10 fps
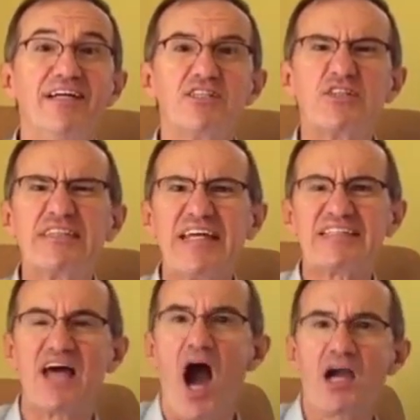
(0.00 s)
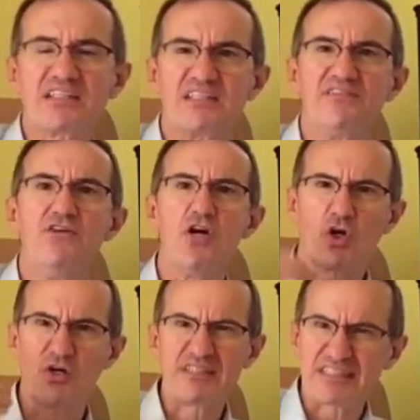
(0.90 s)
So that's active
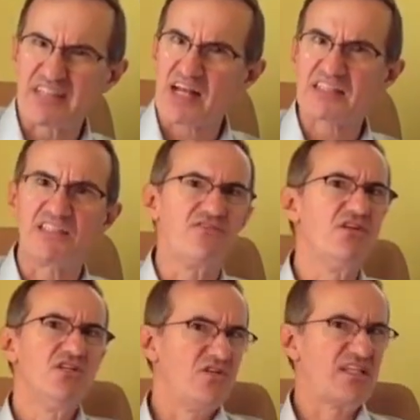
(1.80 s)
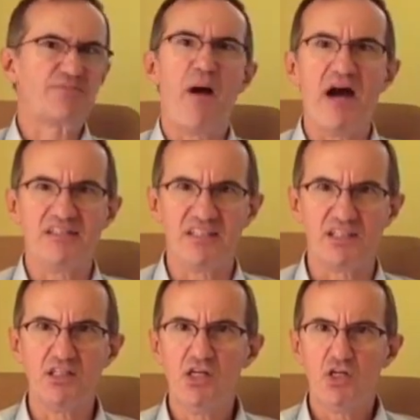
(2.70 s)
constructive responding.